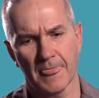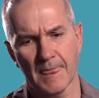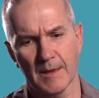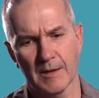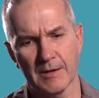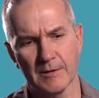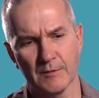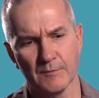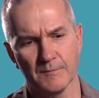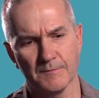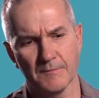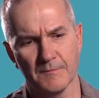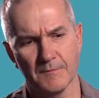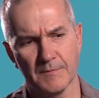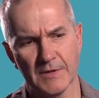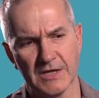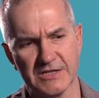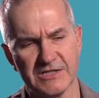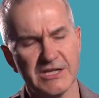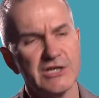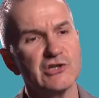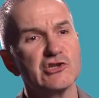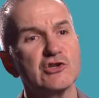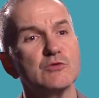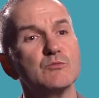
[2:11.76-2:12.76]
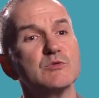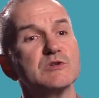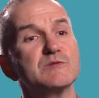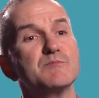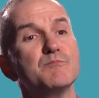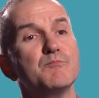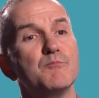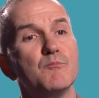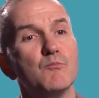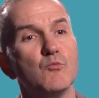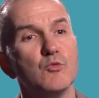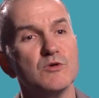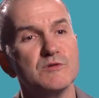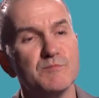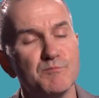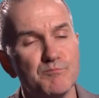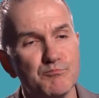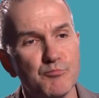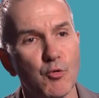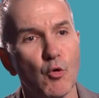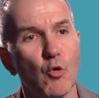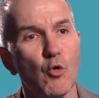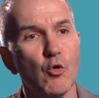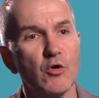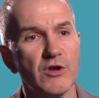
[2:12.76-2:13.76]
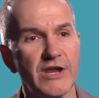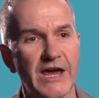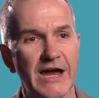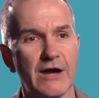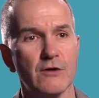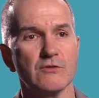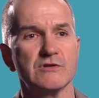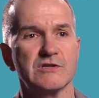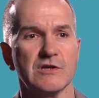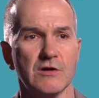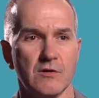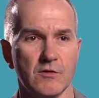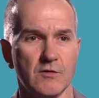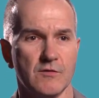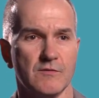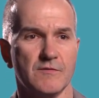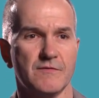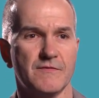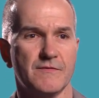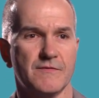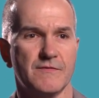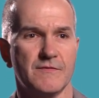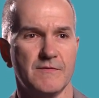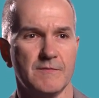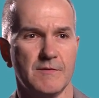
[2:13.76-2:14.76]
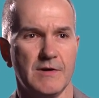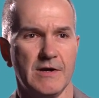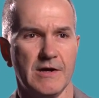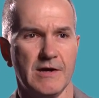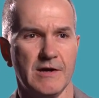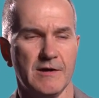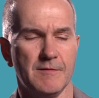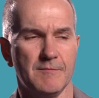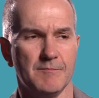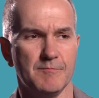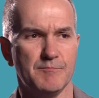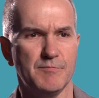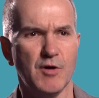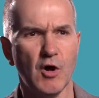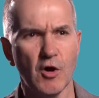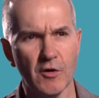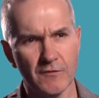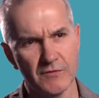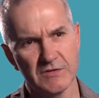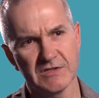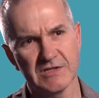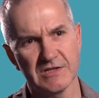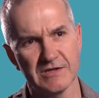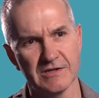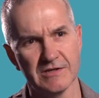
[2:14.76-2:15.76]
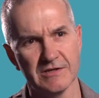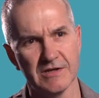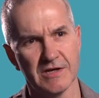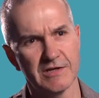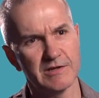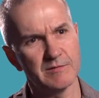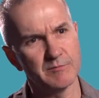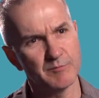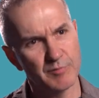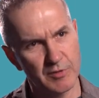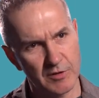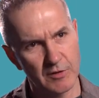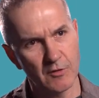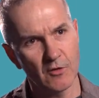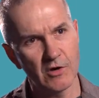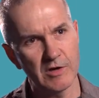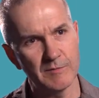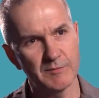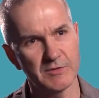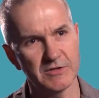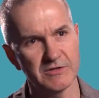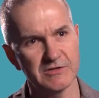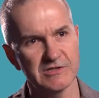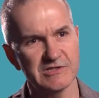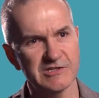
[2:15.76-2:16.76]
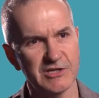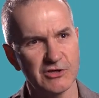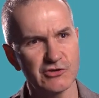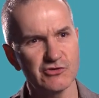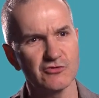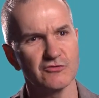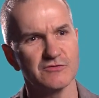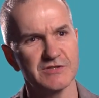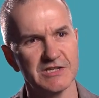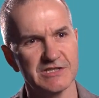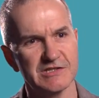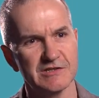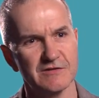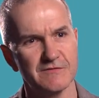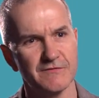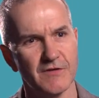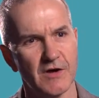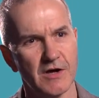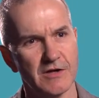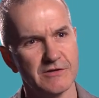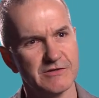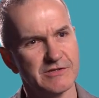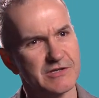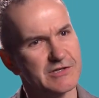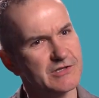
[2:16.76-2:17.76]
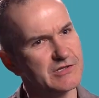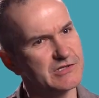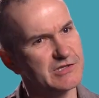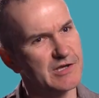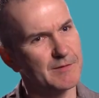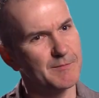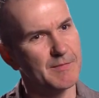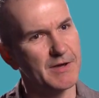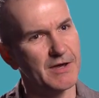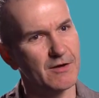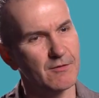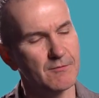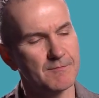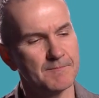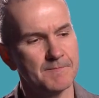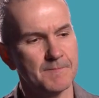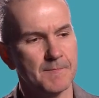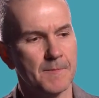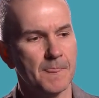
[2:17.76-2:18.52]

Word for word: it, addiction was was born out of um, poverty, unemployment, social disadvantage somehow,